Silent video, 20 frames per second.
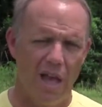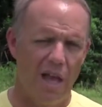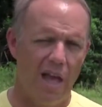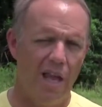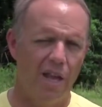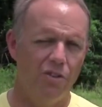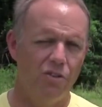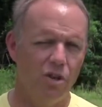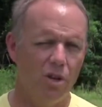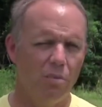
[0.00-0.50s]

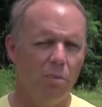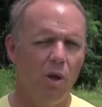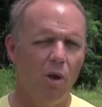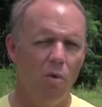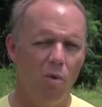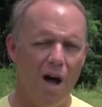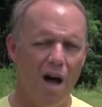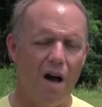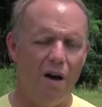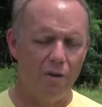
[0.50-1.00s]
And it took me a
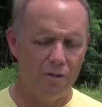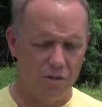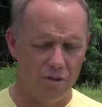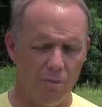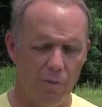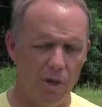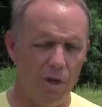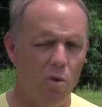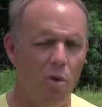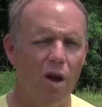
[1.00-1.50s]
while, it
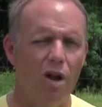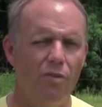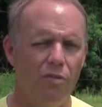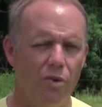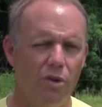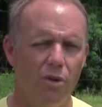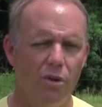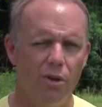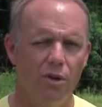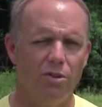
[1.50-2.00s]
took me quite a
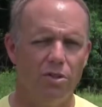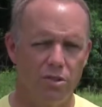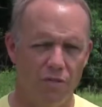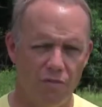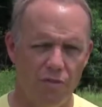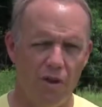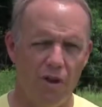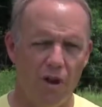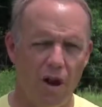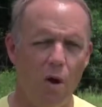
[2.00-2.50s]
few years to
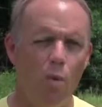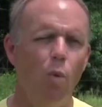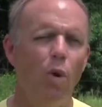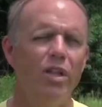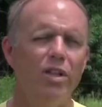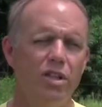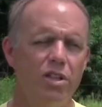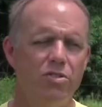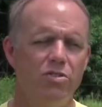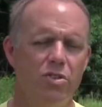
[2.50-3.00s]
figure out
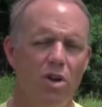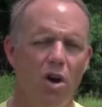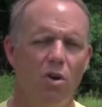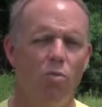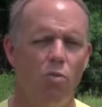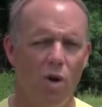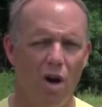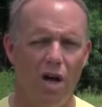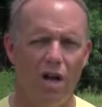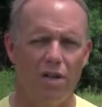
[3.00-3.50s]
what this
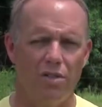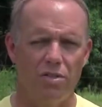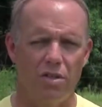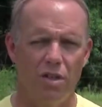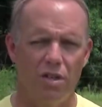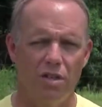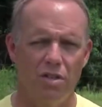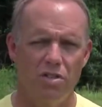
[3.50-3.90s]
zone was